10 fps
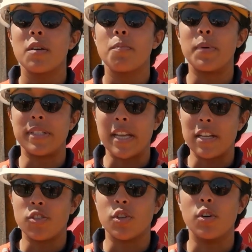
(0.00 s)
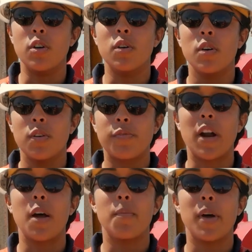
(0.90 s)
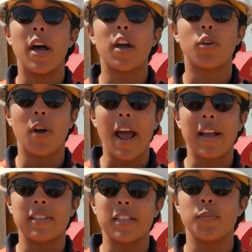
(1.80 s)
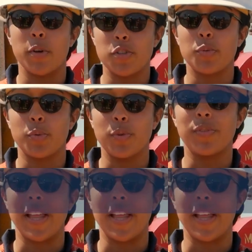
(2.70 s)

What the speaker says: potential from a cracked explosion-proof